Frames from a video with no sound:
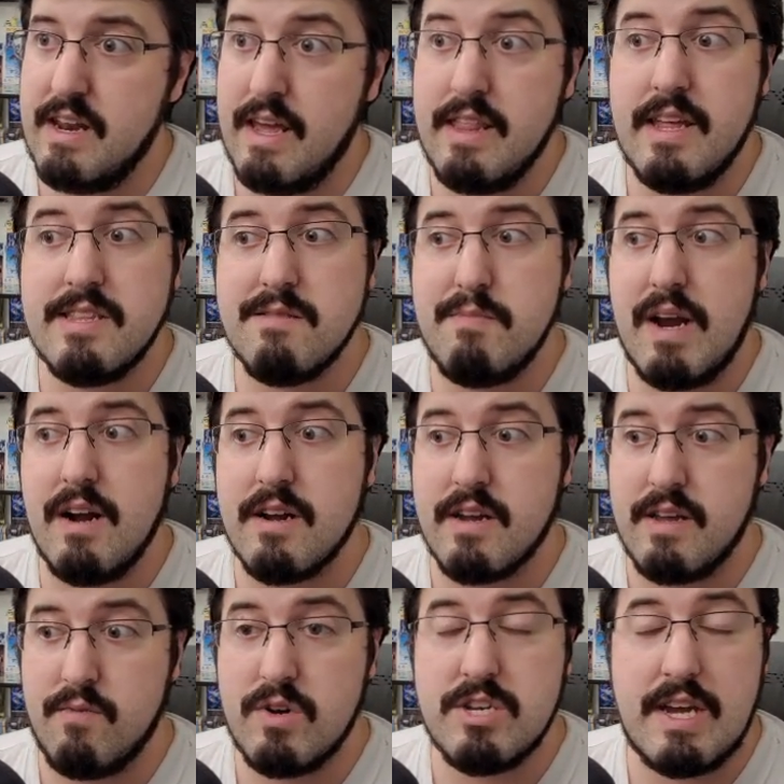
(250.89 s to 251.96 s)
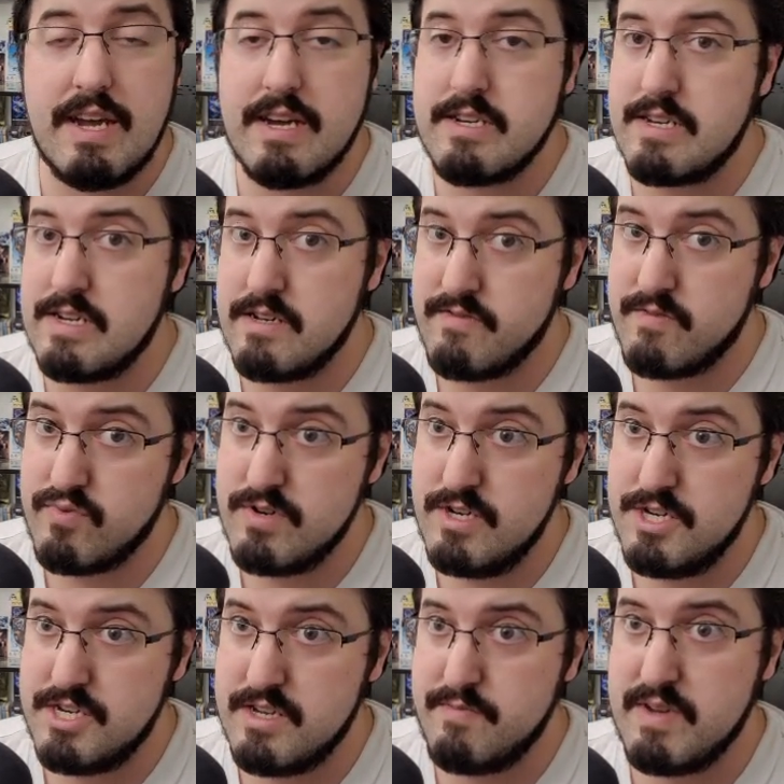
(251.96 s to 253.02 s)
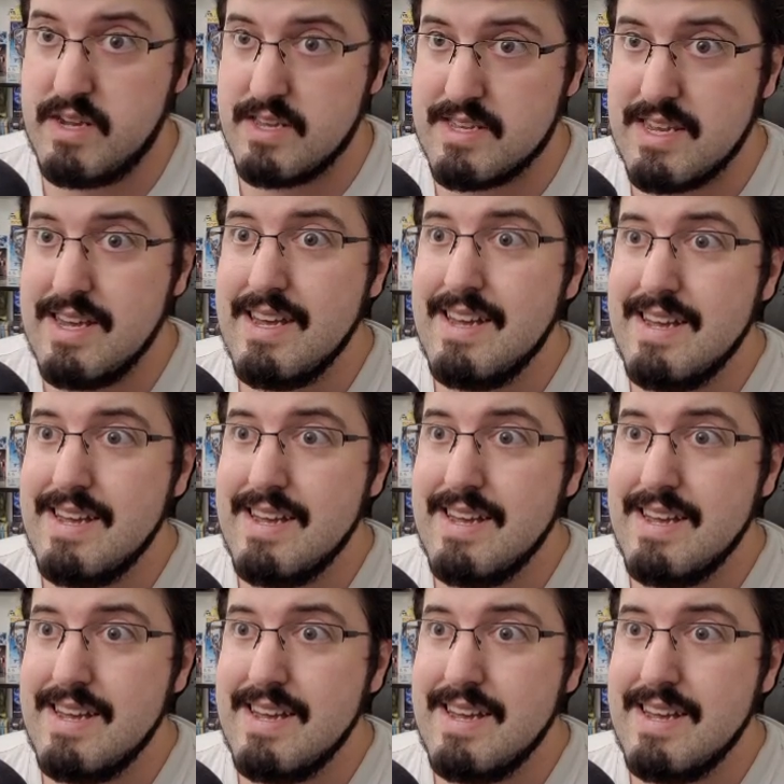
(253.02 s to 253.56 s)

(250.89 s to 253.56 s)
And that's American, which I actually kind of appreciate because